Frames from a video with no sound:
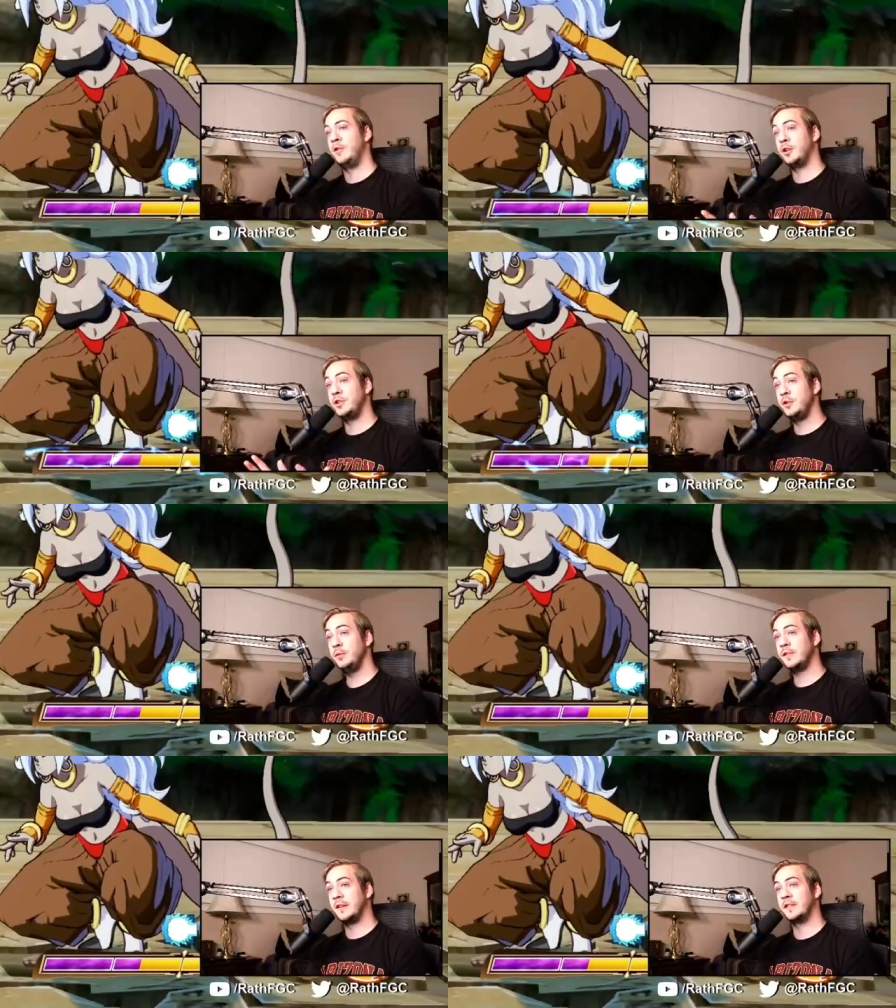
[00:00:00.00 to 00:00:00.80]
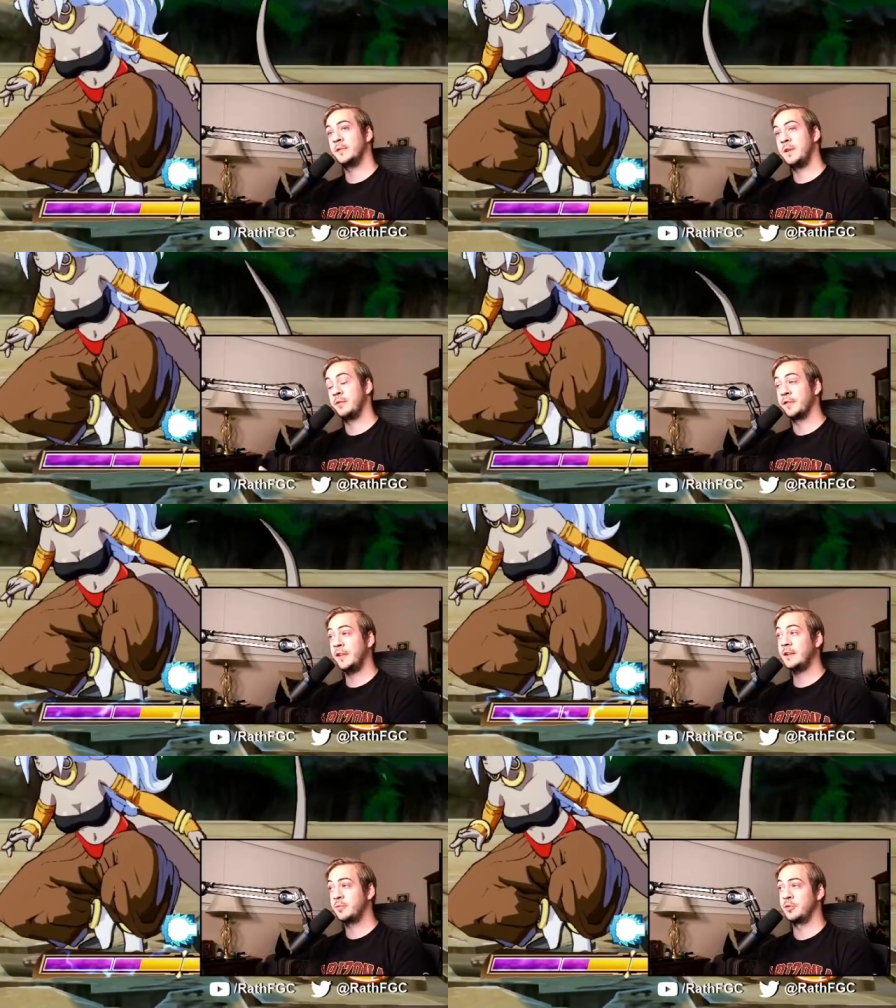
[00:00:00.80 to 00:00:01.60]
you can use this to be
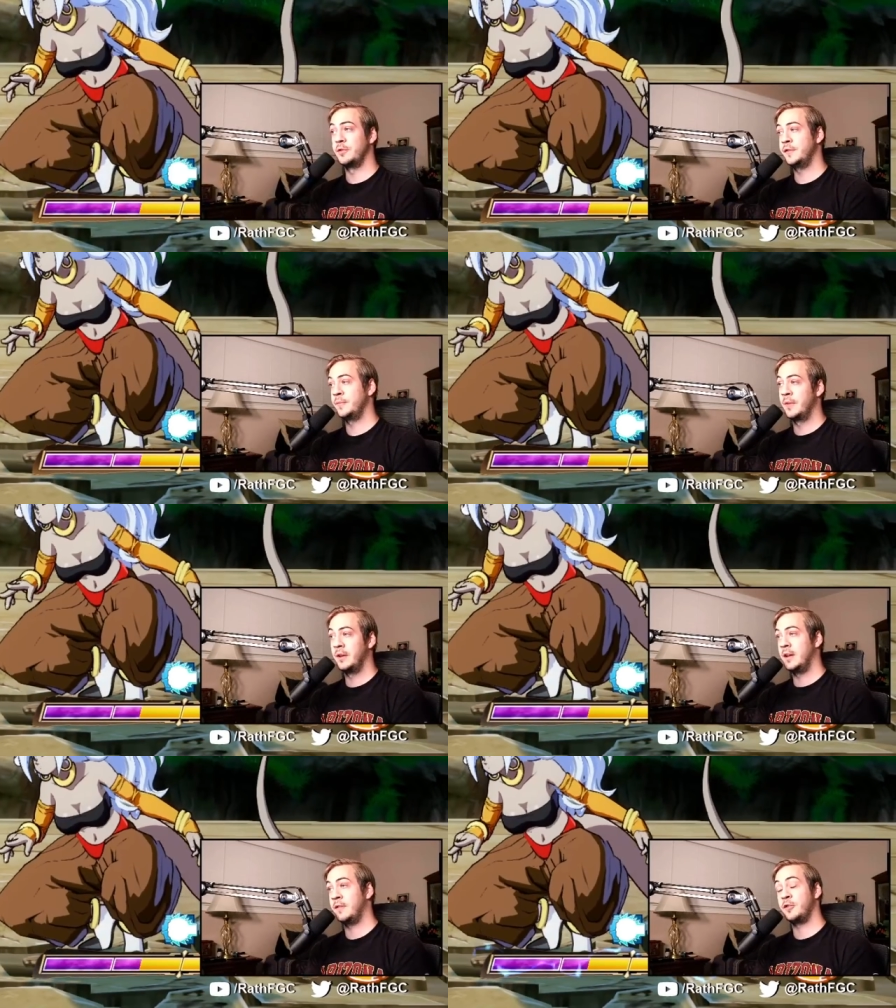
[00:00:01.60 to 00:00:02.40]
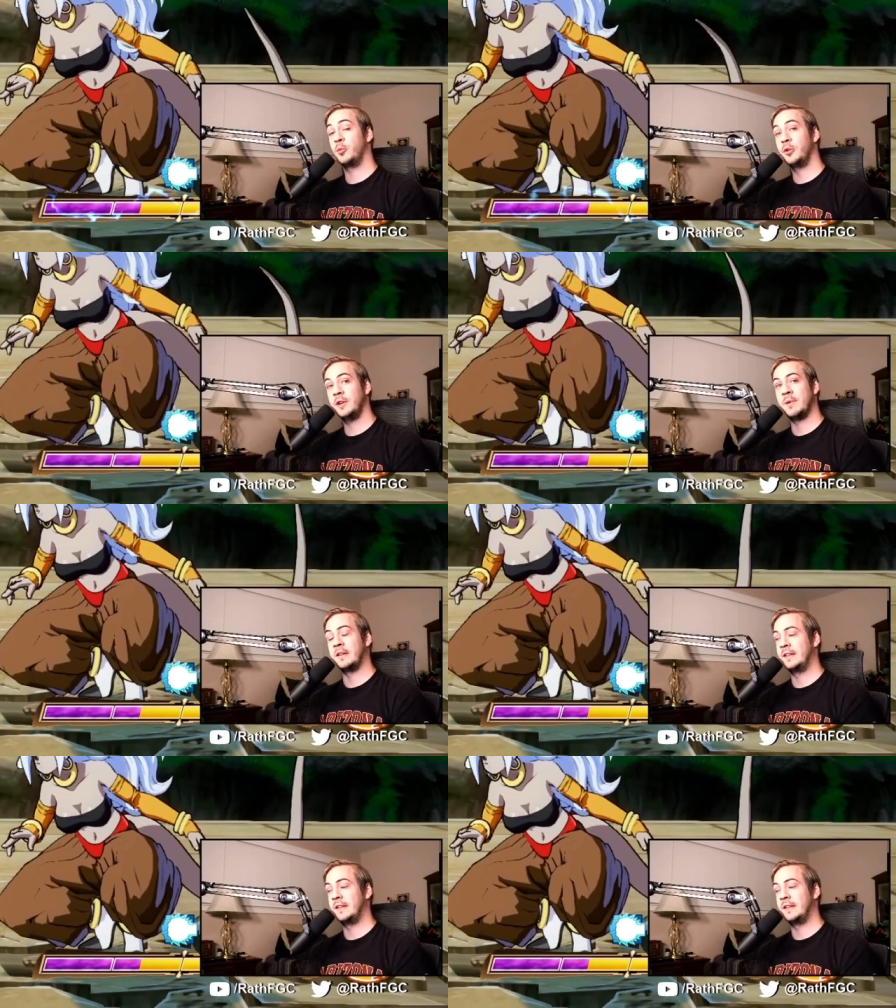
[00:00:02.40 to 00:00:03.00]
reflect proof if you're worried about